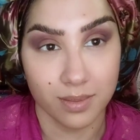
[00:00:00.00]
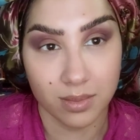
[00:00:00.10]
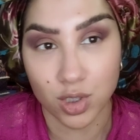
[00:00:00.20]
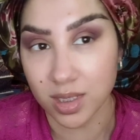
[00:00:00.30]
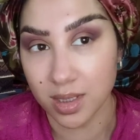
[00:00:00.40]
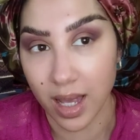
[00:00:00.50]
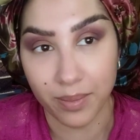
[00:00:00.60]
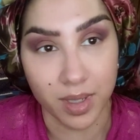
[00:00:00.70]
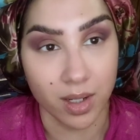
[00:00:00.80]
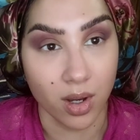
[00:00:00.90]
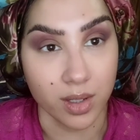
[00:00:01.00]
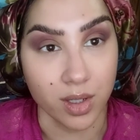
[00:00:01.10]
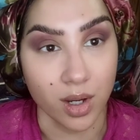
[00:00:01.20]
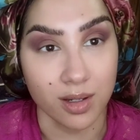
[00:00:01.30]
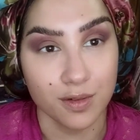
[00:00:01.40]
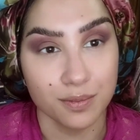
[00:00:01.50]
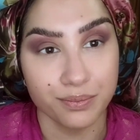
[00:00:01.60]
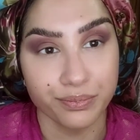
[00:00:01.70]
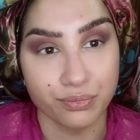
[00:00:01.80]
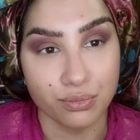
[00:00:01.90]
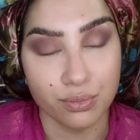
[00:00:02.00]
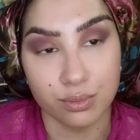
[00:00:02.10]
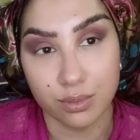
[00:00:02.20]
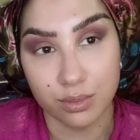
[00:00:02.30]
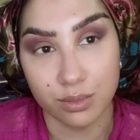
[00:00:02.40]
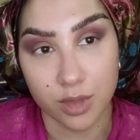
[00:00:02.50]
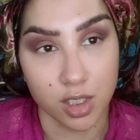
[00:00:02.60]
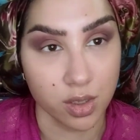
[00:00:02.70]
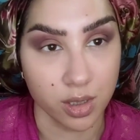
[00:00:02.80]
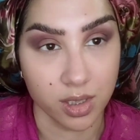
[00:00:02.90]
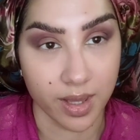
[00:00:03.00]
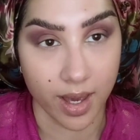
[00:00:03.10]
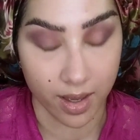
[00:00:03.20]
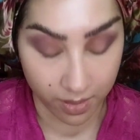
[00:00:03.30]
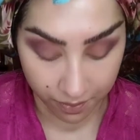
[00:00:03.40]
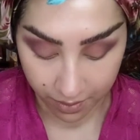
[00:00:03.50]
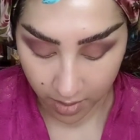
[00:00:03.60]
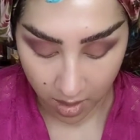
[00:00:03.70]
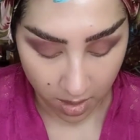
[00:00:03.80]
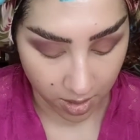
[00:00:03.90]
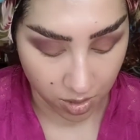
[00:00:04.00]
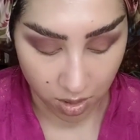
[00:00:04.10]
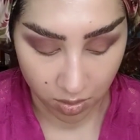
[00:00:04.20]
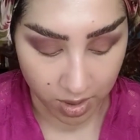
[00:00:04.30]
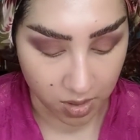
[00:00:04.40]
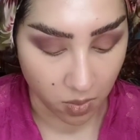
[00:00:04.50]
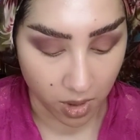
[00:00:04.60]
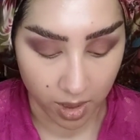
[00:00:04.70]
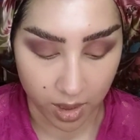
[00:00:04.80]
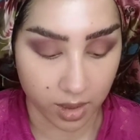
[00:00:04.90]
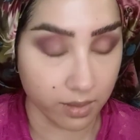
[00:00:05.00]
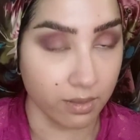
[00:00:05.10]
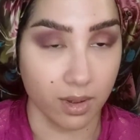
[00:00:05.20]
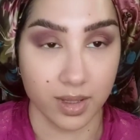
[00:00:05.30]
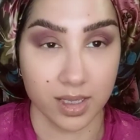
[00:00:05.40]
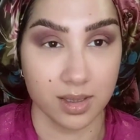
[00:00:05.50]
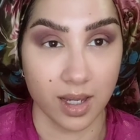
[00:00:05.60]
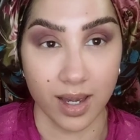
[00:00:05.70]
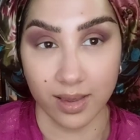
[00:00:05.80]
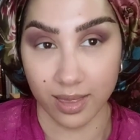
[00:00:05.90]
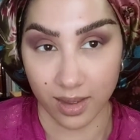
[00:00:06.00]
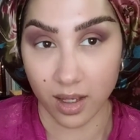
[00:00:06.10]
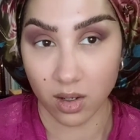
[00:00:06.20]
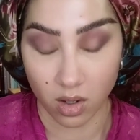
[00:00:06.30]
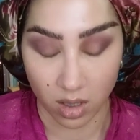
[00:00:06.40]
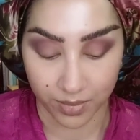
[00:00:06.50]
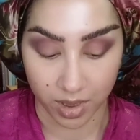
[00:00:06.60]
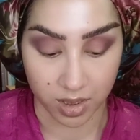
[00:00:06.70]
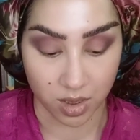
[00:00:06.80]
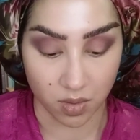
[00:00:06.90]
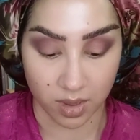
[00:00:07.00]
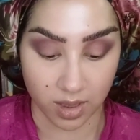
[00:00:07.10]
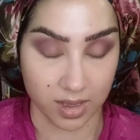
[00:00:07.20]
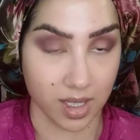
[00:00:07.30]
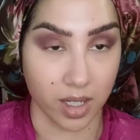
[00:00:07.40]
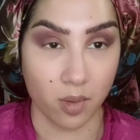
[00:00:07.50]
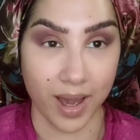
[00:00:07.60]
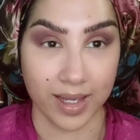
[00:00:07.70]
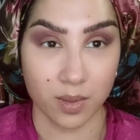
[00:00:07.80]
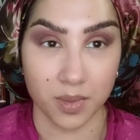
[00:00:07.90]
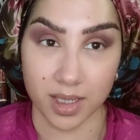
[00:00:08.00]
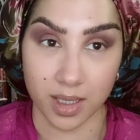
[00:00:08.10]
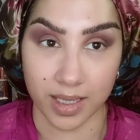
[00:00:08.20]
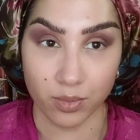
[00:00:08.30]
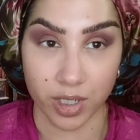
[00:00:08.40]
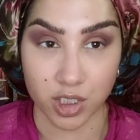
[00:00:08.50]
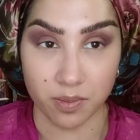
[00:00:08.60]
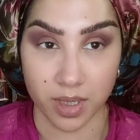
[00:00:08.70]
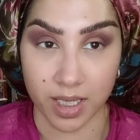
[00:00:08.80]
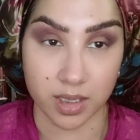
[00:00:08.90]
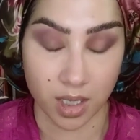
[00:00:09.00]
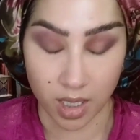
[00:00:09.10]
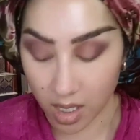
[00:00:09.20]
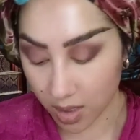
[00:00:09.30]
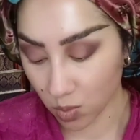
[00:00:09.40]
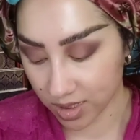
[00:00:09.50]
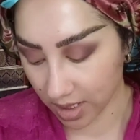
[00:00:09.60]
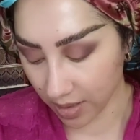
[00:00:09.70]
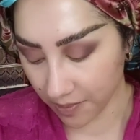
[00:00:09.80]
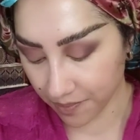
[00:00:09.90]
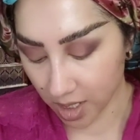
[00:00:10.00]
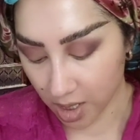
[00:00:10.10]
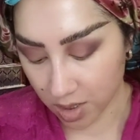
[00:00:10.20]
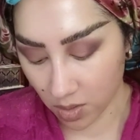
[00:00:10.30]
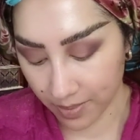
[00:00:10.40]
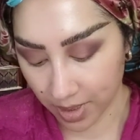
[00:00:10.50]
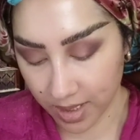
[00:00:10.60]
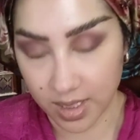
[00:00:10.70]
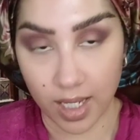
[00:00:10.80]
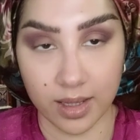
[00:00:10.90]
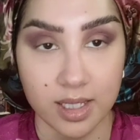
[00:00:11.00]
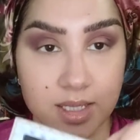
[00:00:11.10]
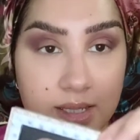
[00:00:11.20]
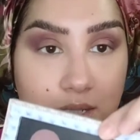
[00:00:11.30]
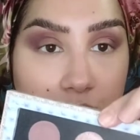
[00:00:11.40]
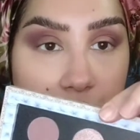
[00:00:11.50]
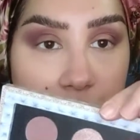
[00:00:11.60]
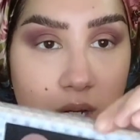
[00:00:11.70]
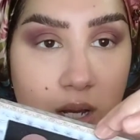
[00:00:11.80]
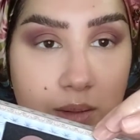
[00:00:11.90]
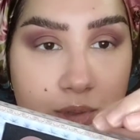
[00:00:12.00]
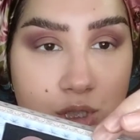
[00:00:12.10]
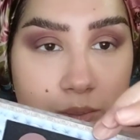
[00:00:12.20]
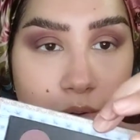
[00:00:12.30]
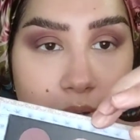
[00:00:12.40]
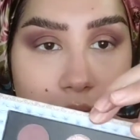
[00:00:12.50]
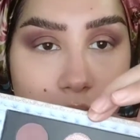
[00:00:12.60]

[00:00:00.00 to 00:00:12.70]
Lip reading: slapping it on, y'all. So there's that. There's the crease work. That's, I think, all I'm going to do unless I go back in with a clean brush and blend. We'll see. So I'm going to take this center shimmery,